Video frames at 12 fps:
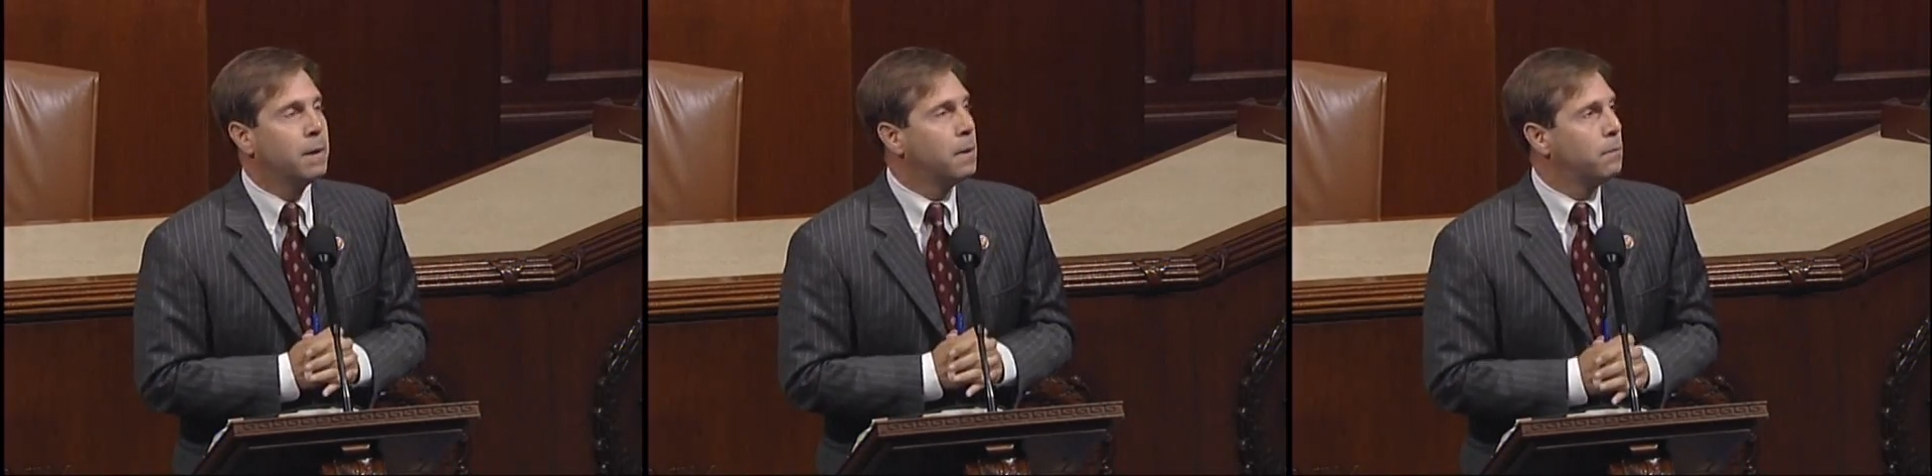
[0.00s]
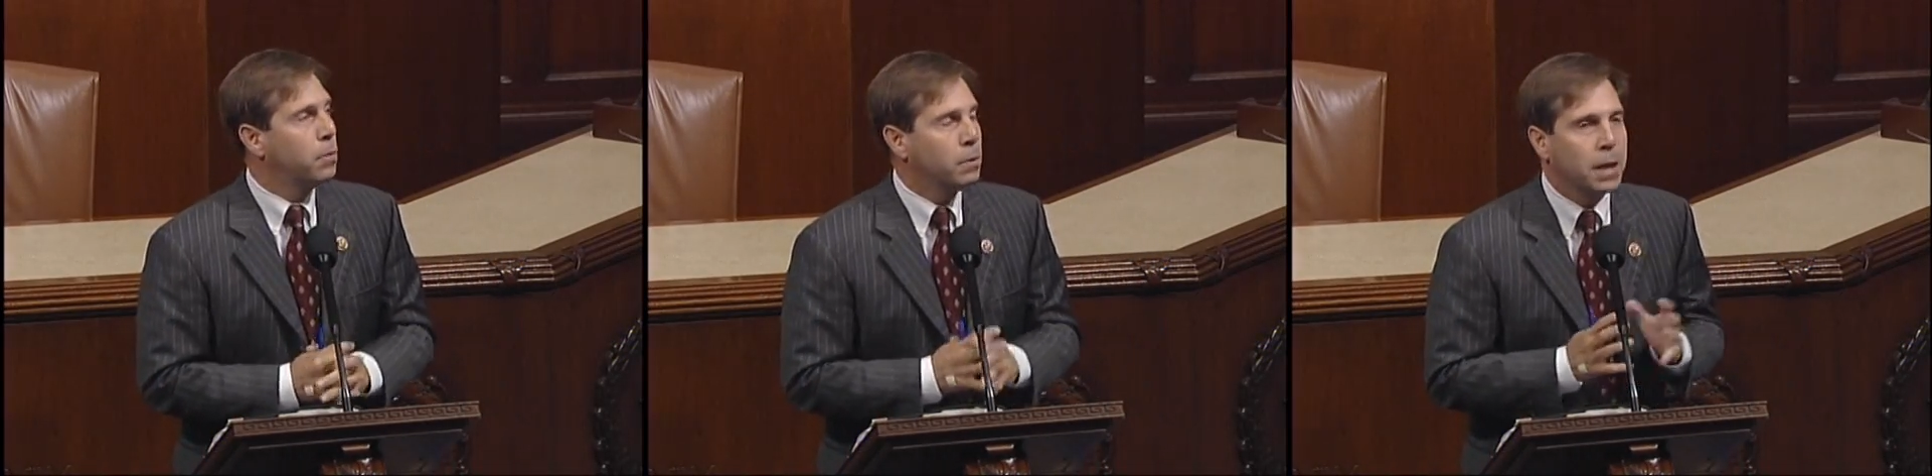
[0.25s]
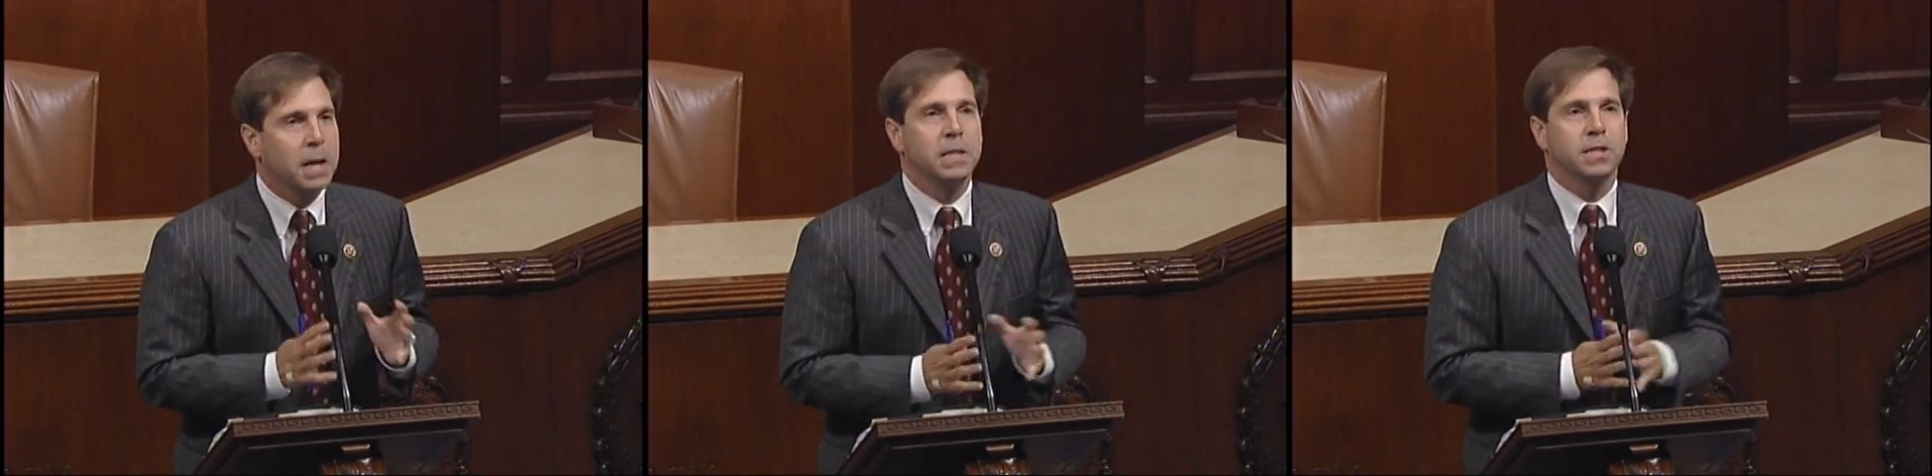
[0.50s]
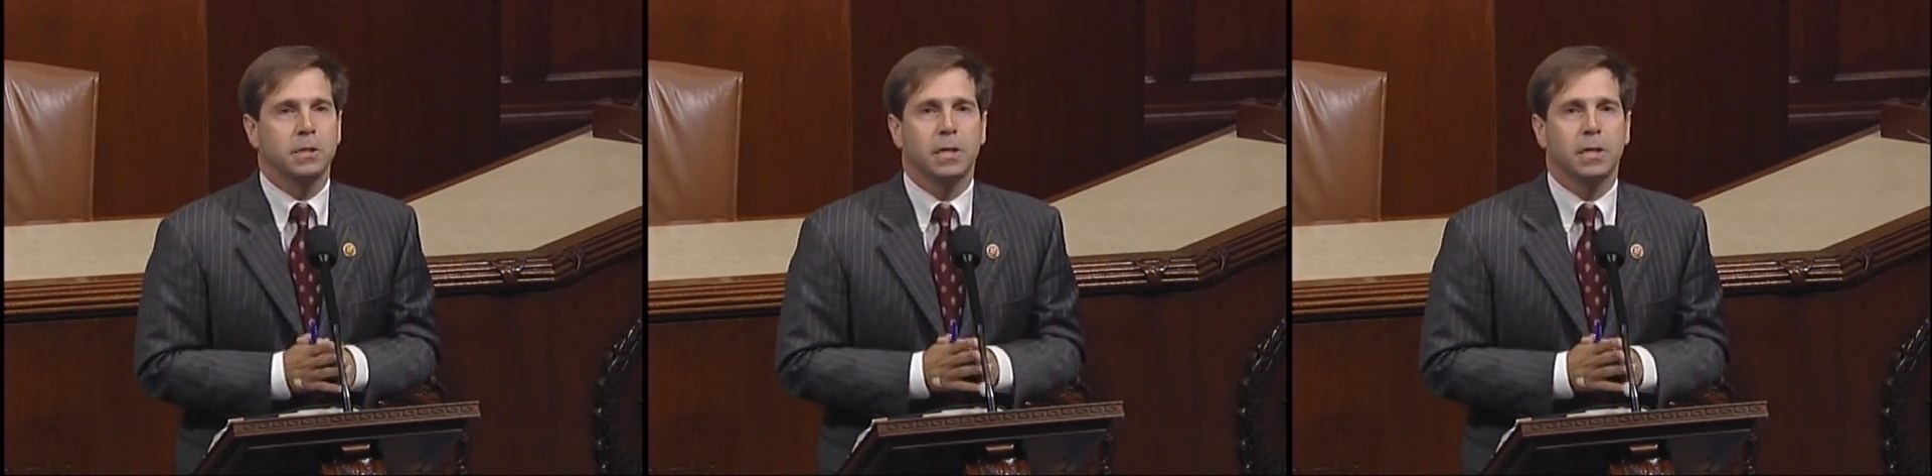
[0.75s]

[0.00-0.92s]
But ladies and